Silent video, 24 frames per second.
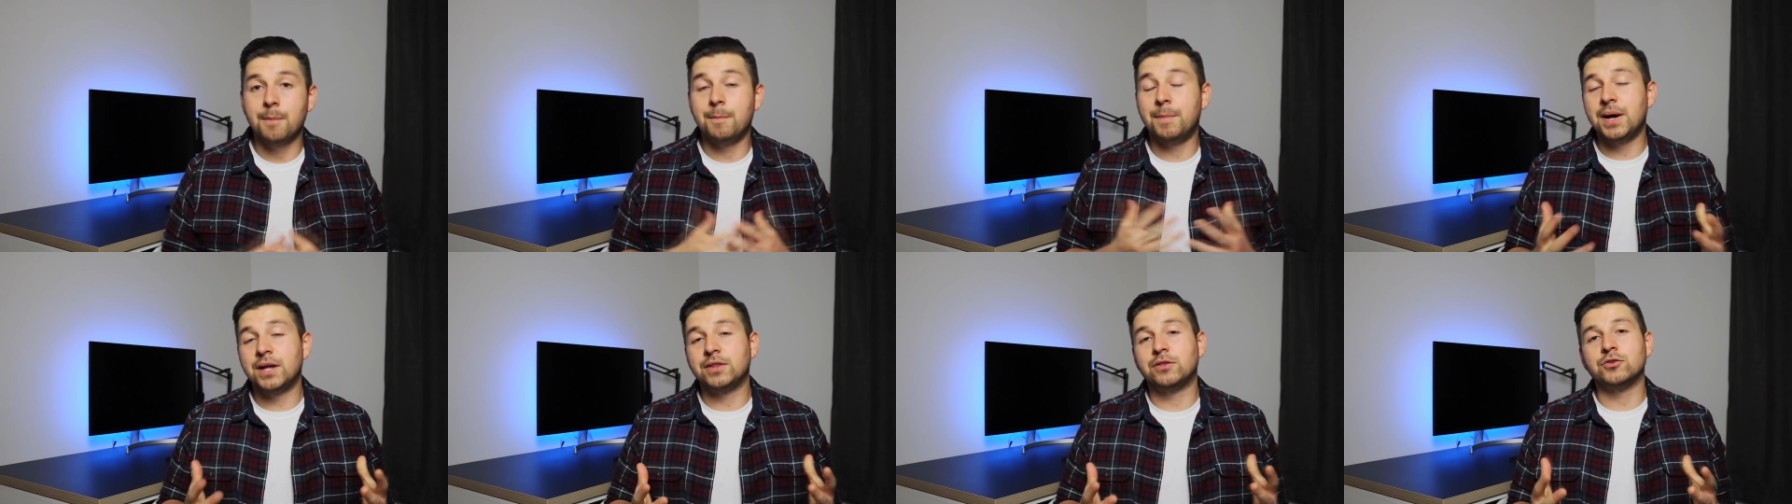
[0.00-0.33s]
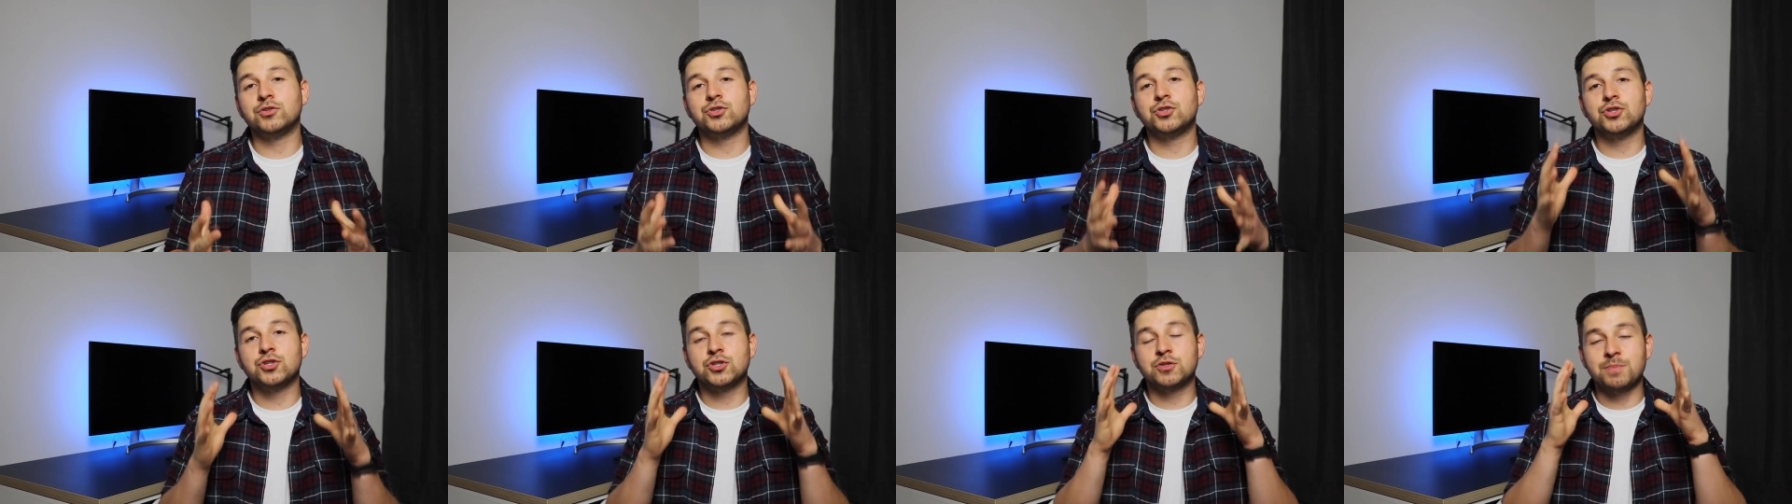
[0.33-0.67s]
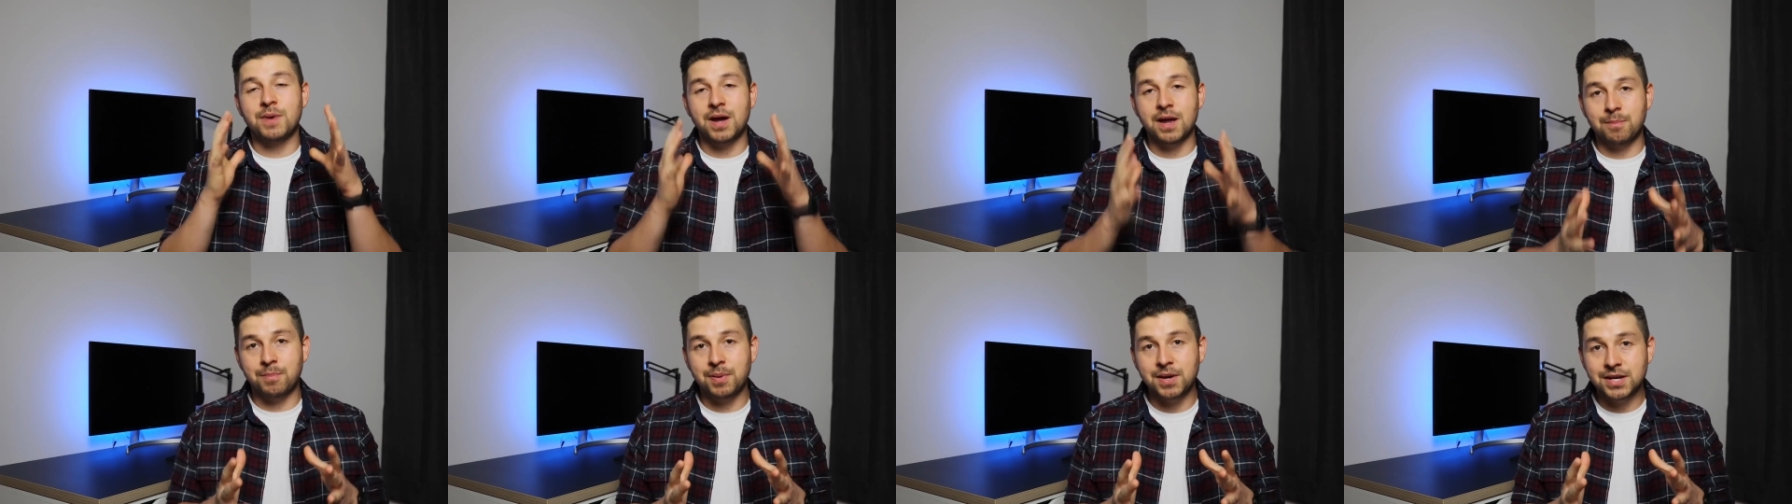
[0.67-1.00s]
But those are just
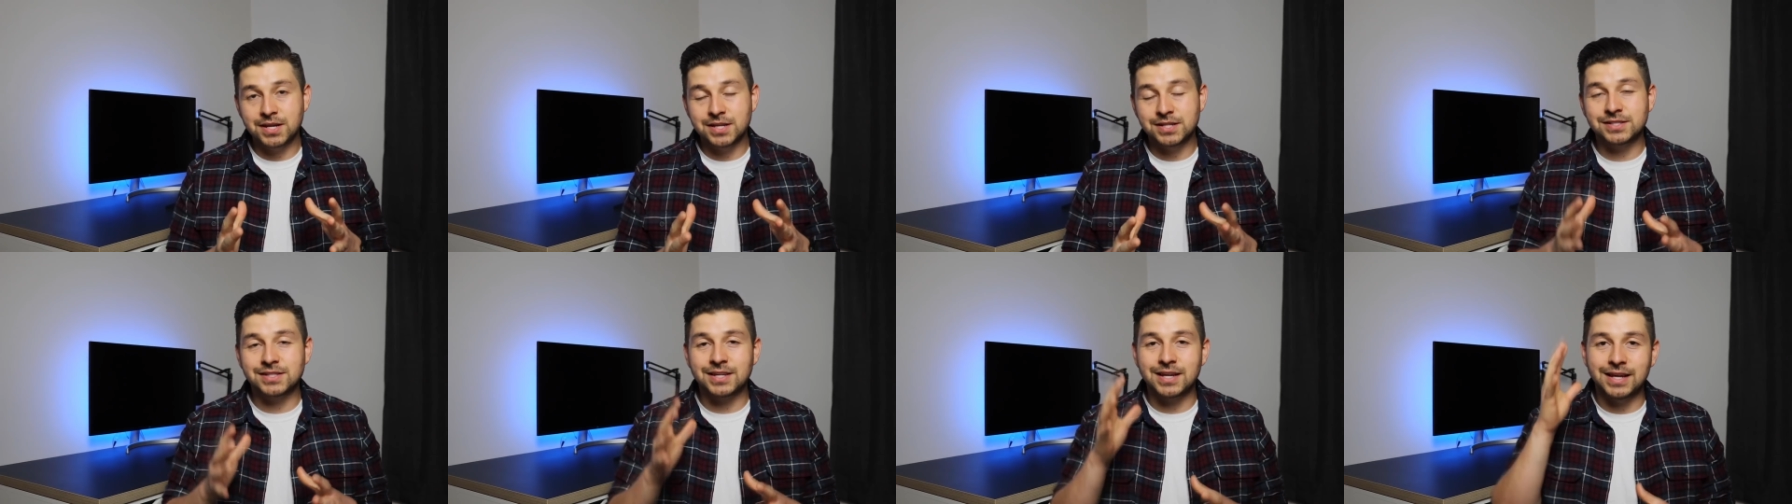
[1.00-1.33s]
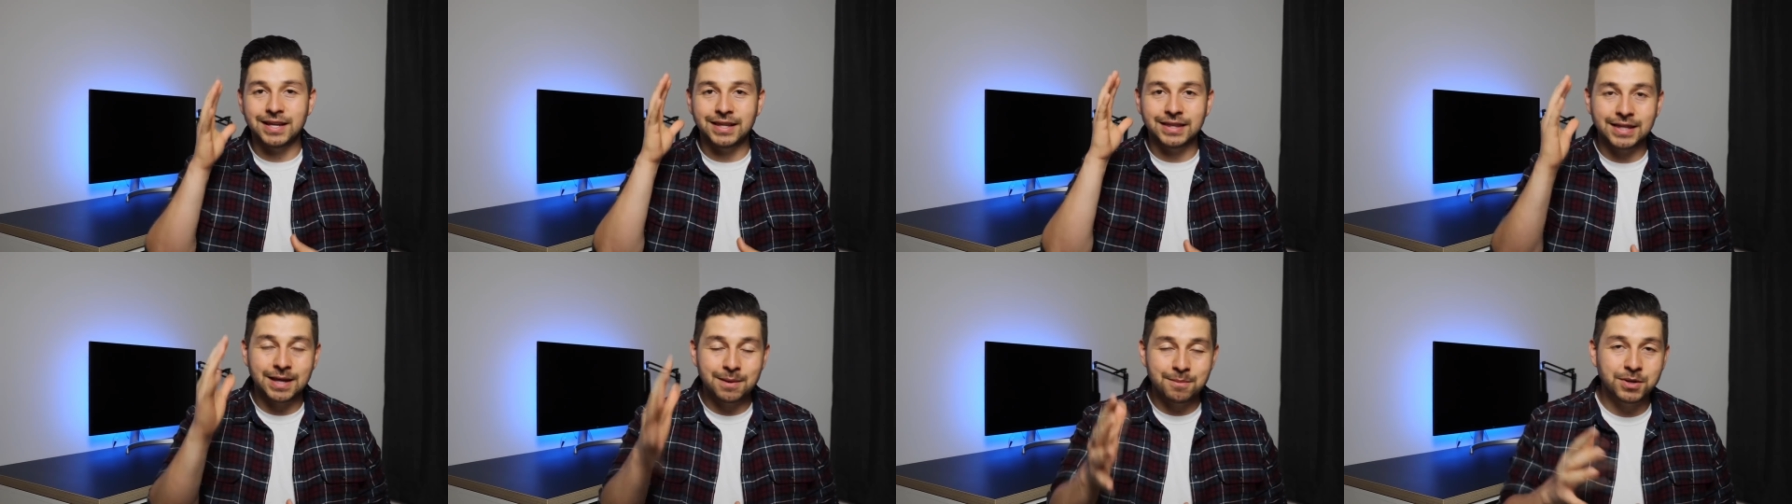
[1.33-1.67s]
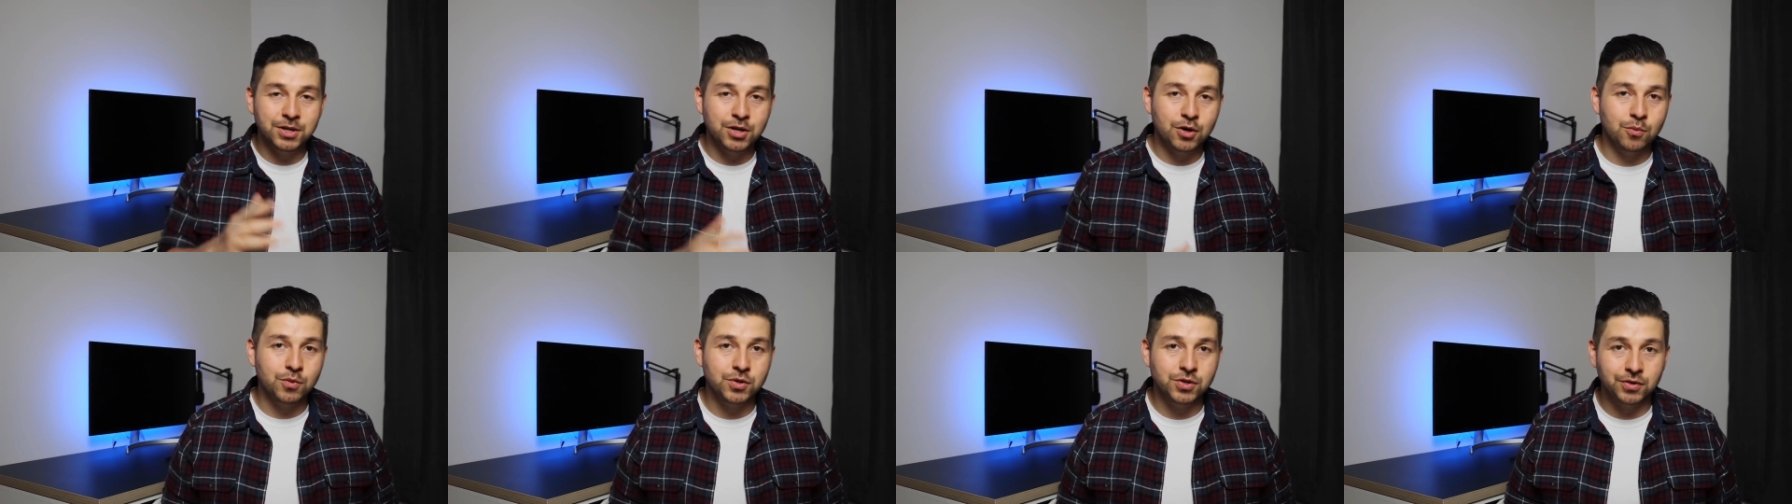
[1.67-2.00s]
my opinions, and let me
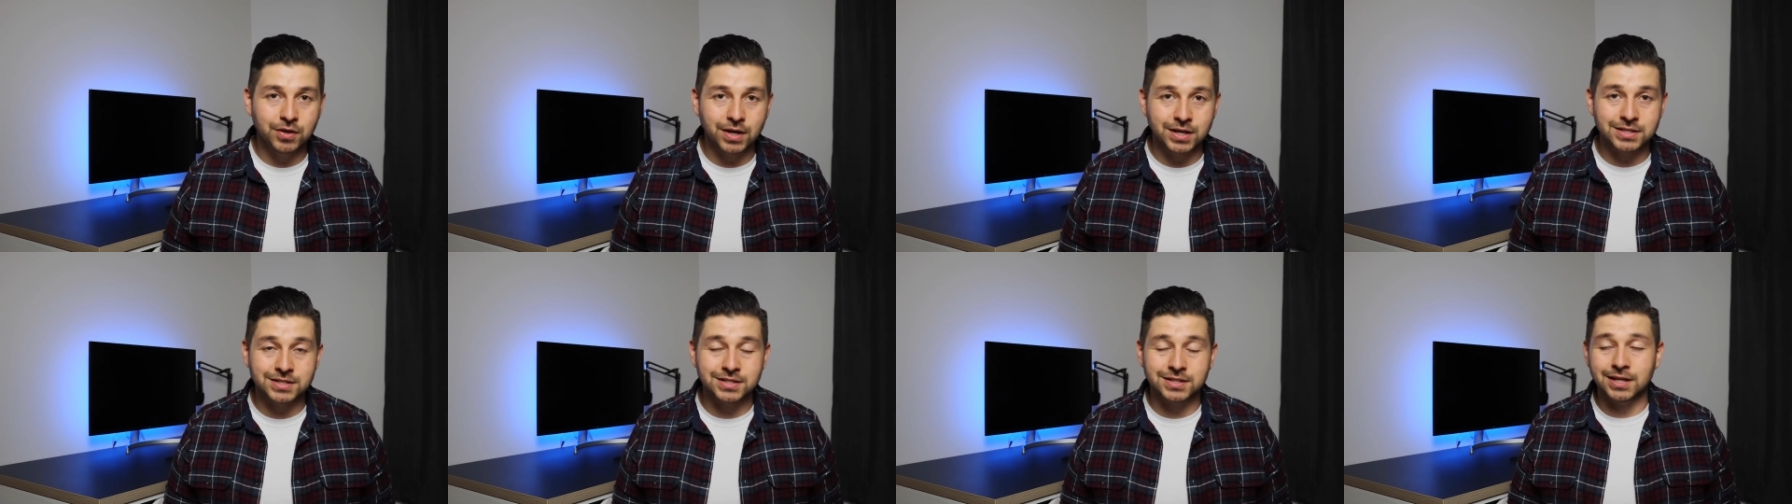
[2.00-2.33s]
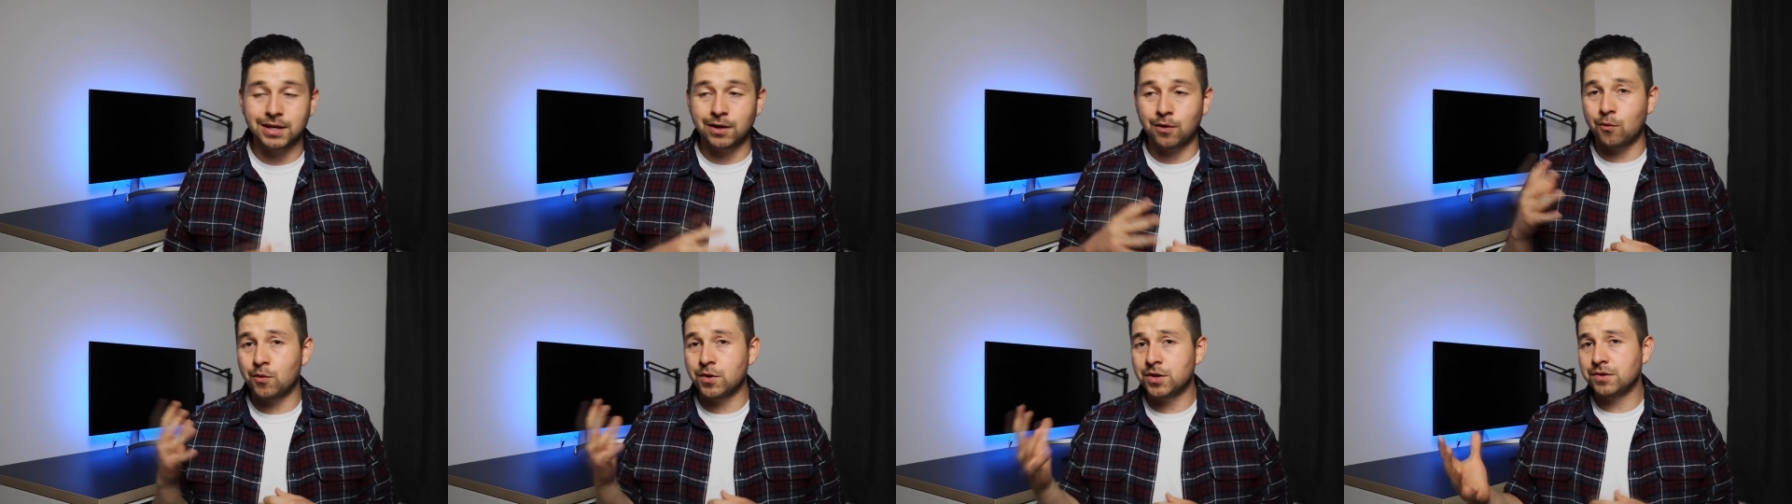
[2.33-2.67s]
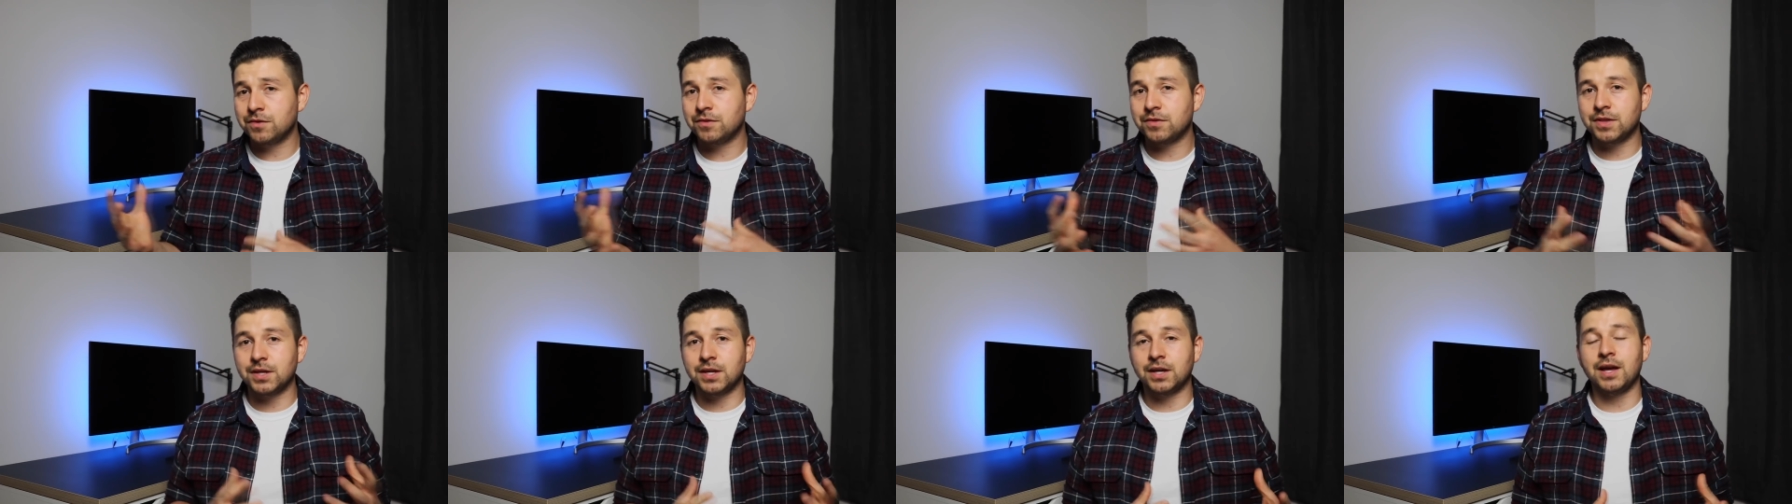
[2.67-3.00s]
know what you guys think. What do
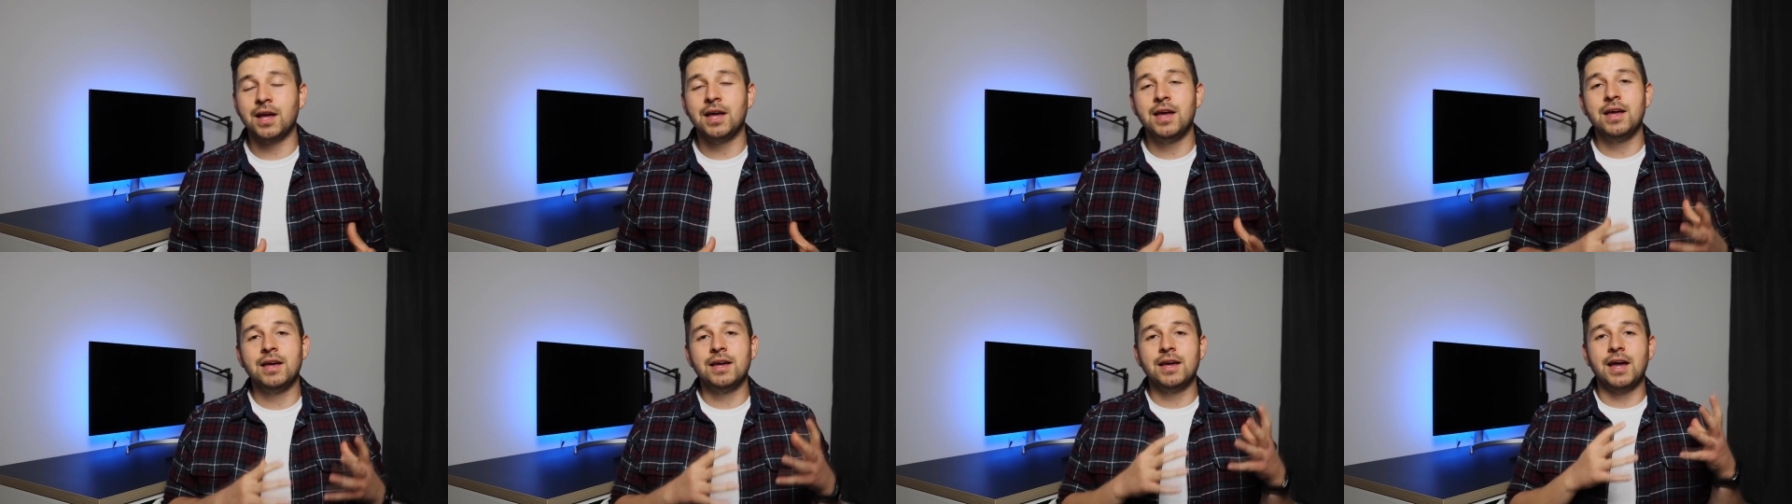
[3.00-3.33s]
you think?